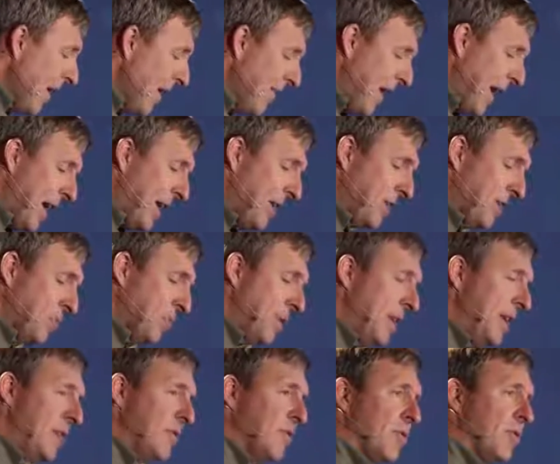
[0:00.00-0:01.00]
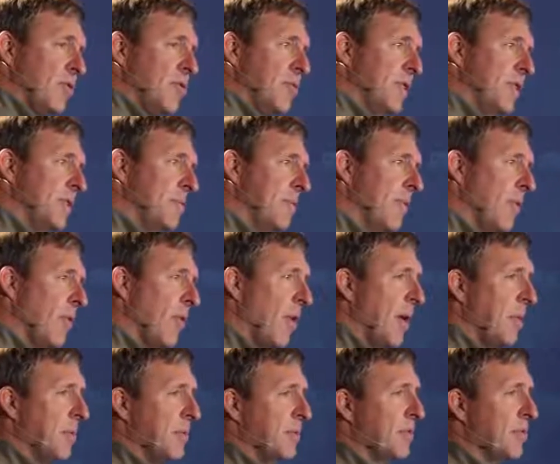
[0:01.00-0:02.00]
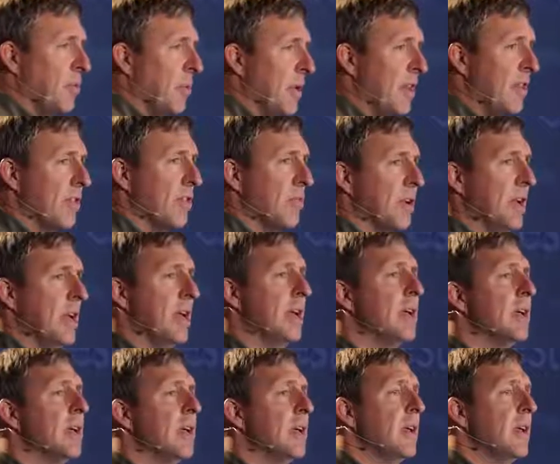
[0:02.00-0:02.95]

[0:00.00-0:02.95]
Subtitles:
I've had 3 knee surgeries before I was 23,